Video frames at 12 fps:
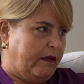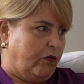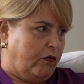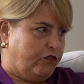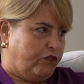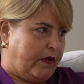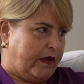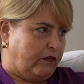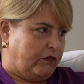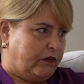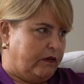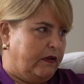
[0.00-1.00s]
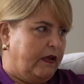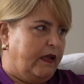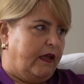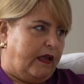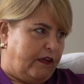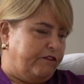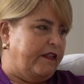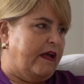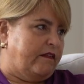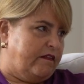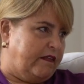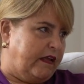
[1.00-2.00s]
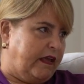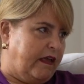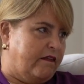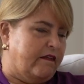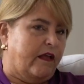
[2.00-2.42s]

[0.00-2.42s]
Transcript: contractor, if that is the case.